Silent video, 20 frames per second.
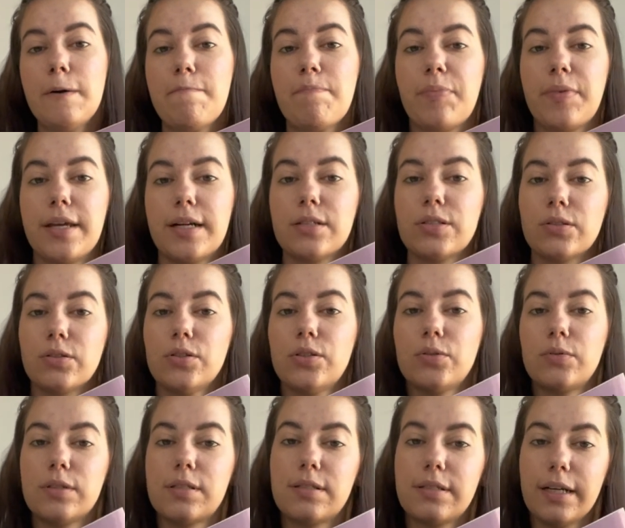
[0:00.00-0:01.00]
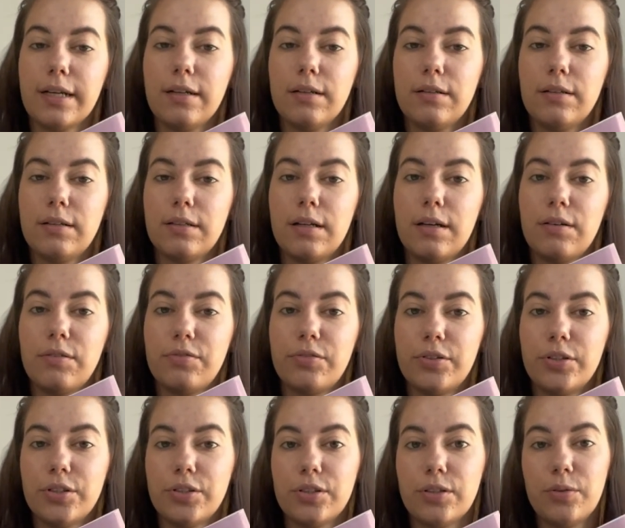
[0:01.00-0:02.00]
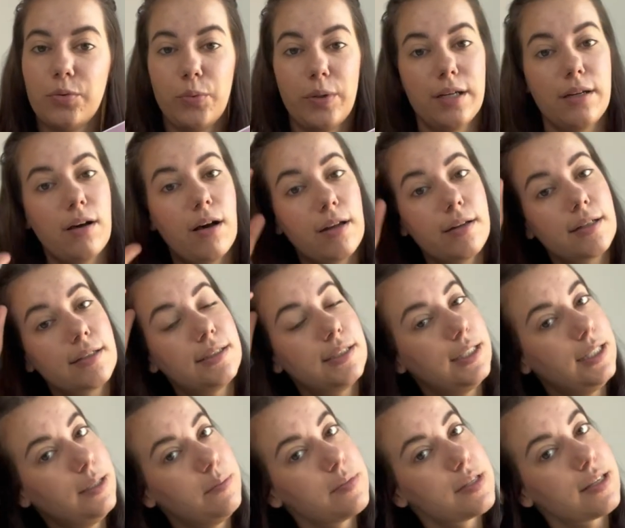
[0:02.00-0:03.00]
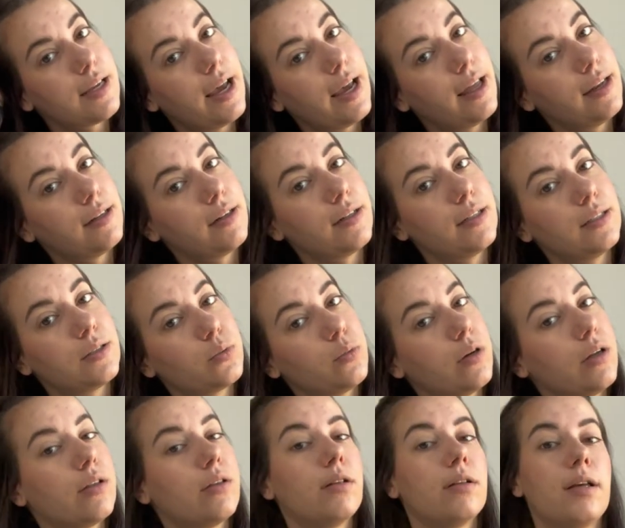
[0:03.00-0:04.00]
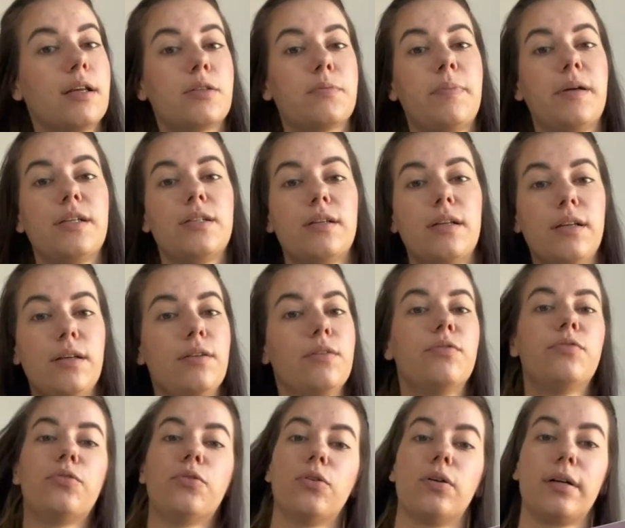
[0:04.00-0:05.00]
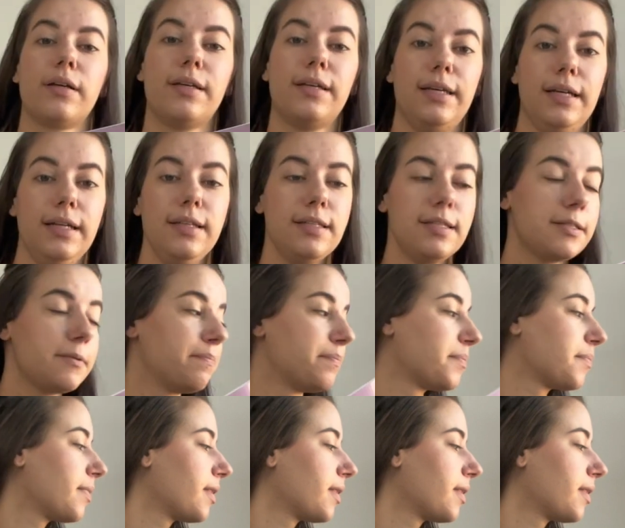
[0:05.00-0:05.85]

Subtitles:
There's also a second version with other themes, and there is one especially for kids.